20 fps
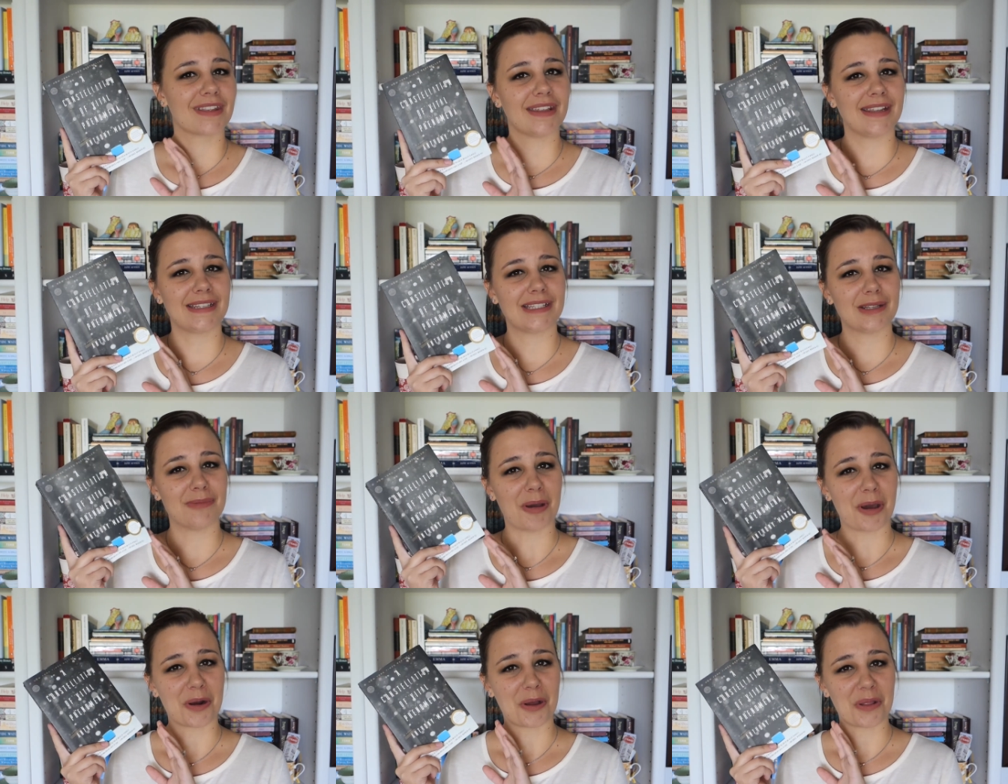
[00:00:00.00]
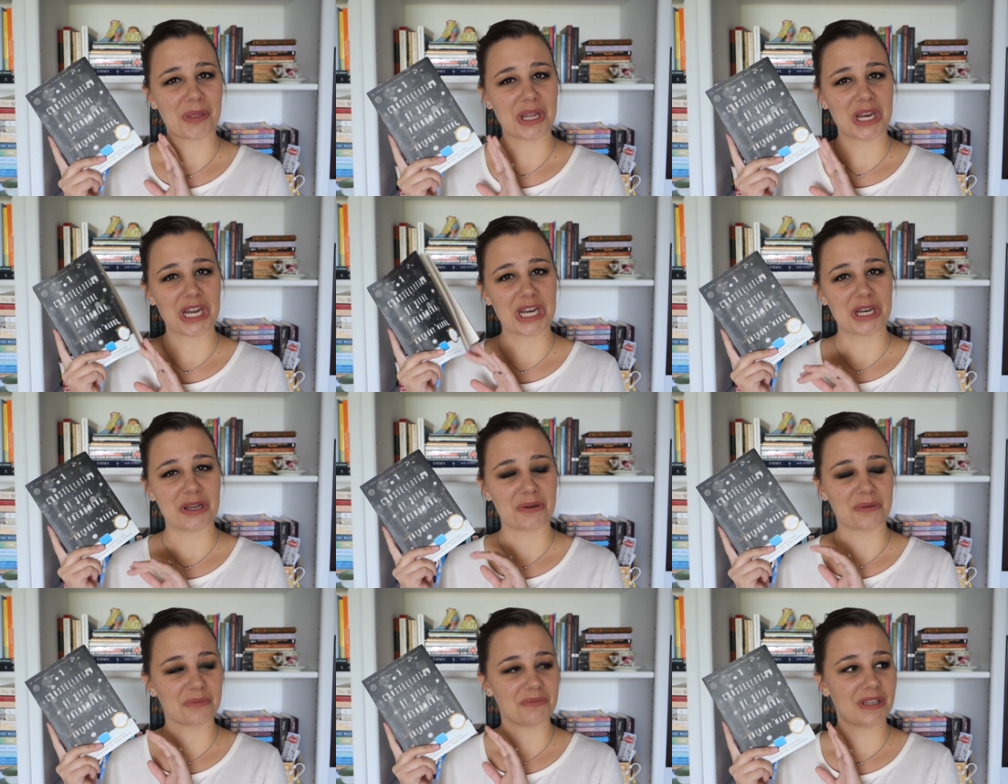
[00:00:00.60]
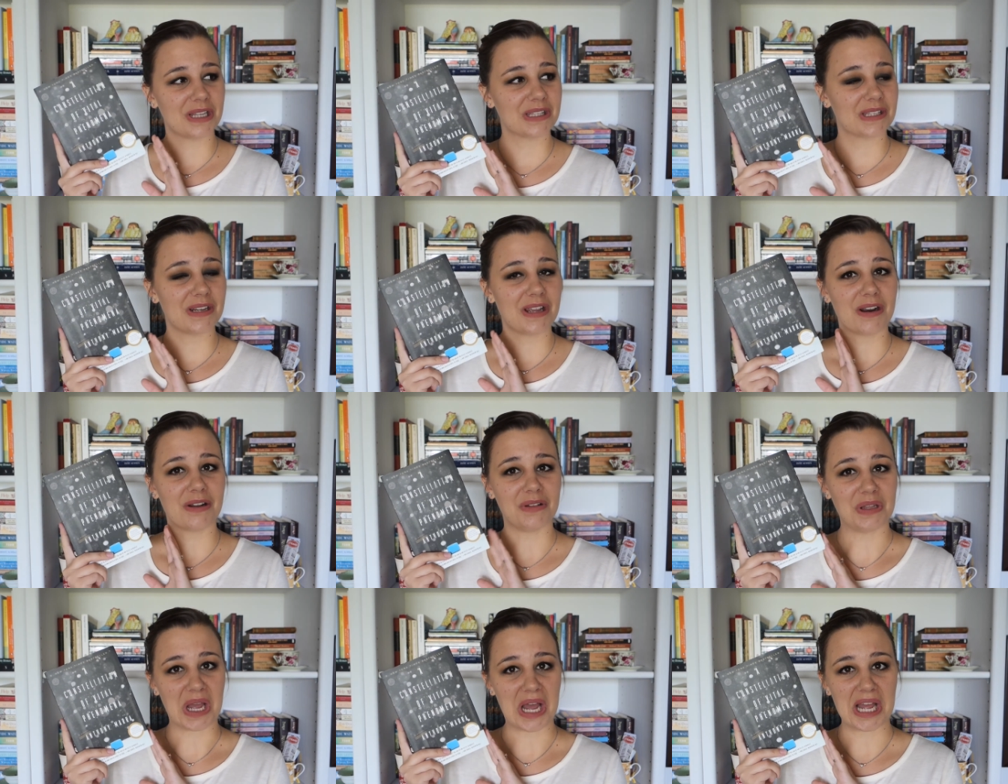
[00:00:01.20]
that's about all that I know. That's
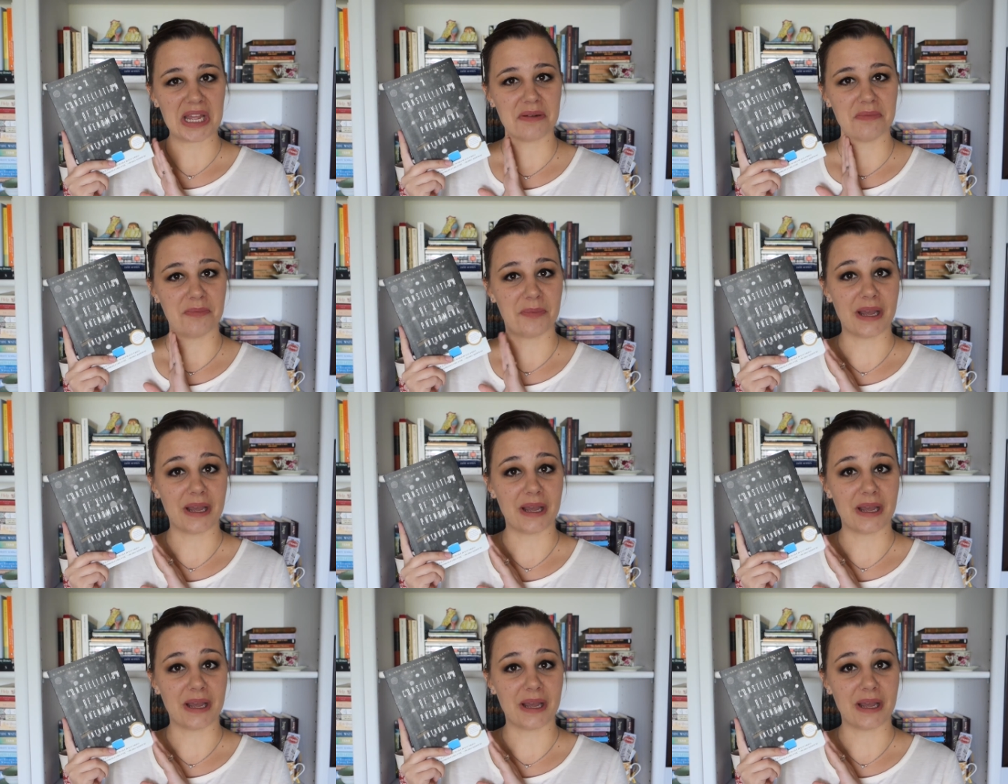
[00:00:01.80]
not a lot,